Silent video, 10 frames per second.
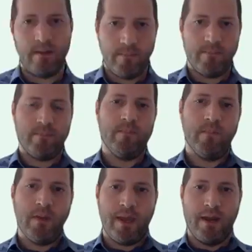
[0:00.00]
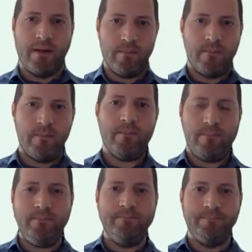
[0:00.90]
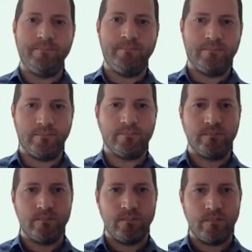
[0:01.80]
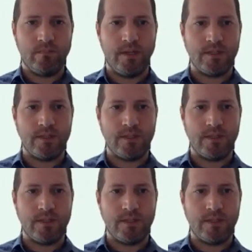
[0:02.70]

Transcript: is closer and closer. So we